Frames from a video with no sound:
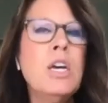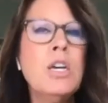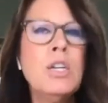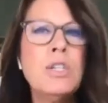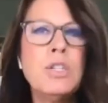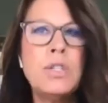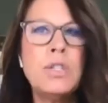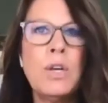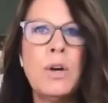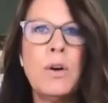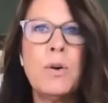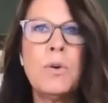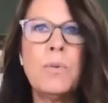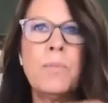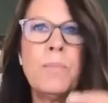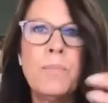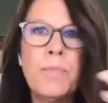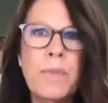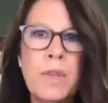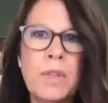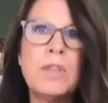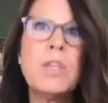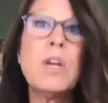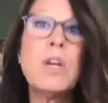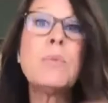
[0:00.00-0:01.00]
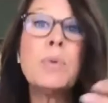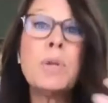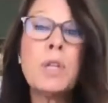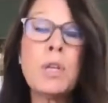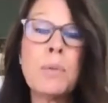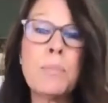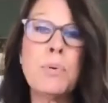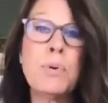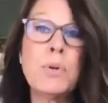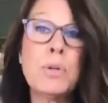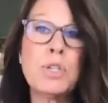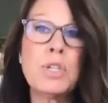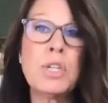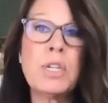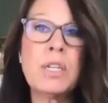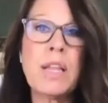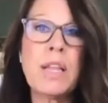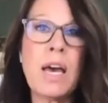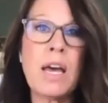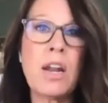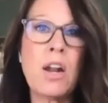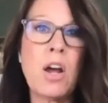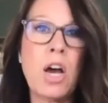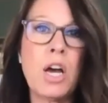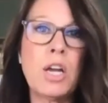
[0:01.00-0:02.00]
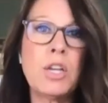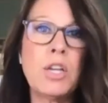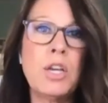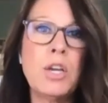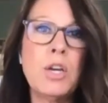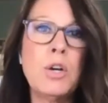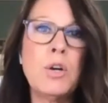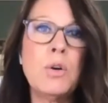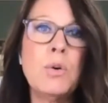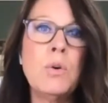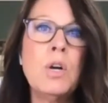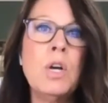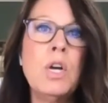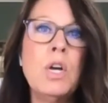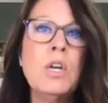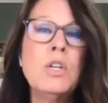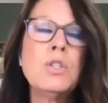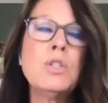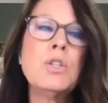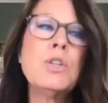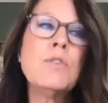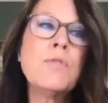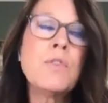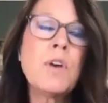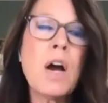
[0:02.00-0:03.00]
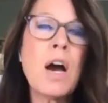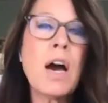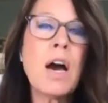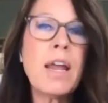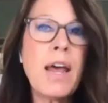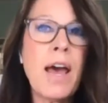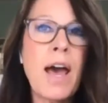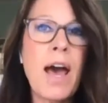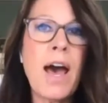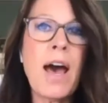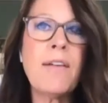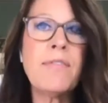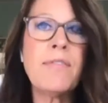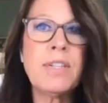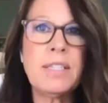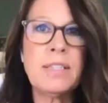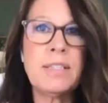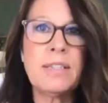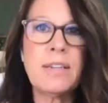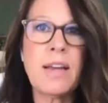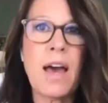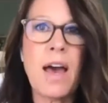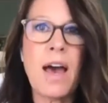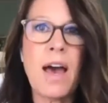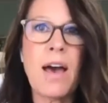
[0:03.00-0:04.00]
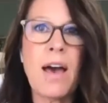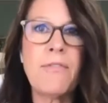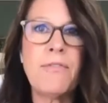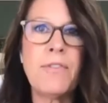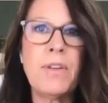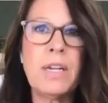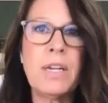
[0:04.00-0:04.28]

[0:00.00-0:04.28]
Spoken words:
So they're really pushing that on you. So you've got to have a staff and